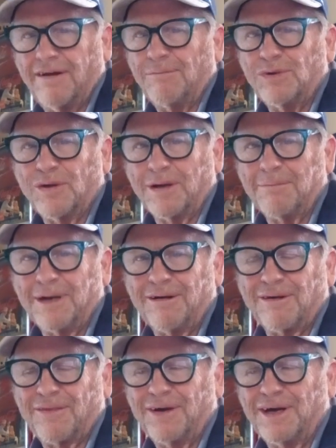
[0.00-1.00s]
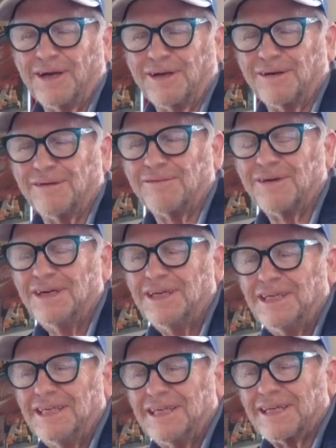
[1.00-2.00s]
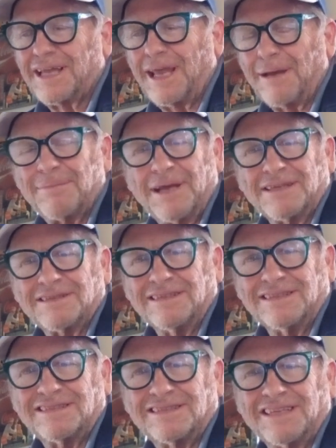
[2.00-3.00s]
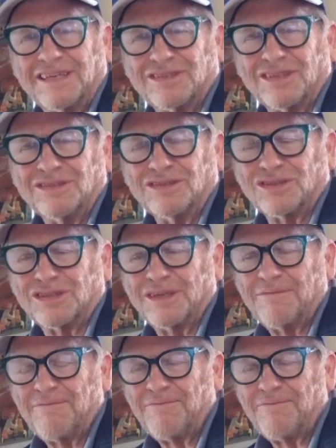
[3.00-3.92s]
I'm doing a marathon of Cap Anson's seasons.